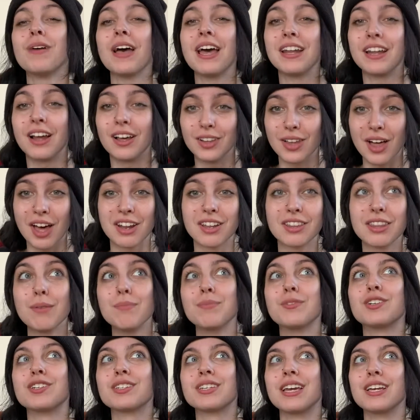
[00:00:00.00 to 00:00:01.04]
And a lot of
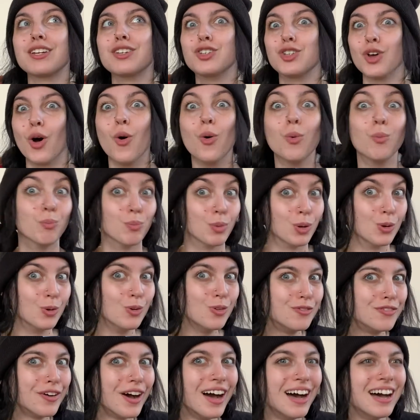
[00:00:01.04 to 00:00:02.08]
them just like don't
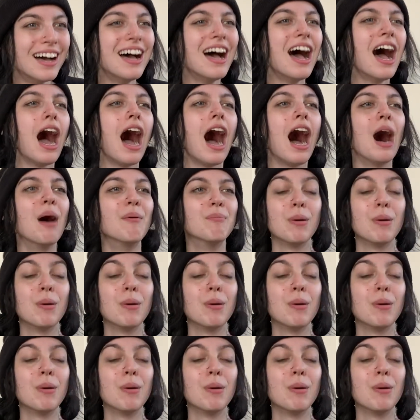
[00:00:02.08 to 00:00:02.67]
move. um,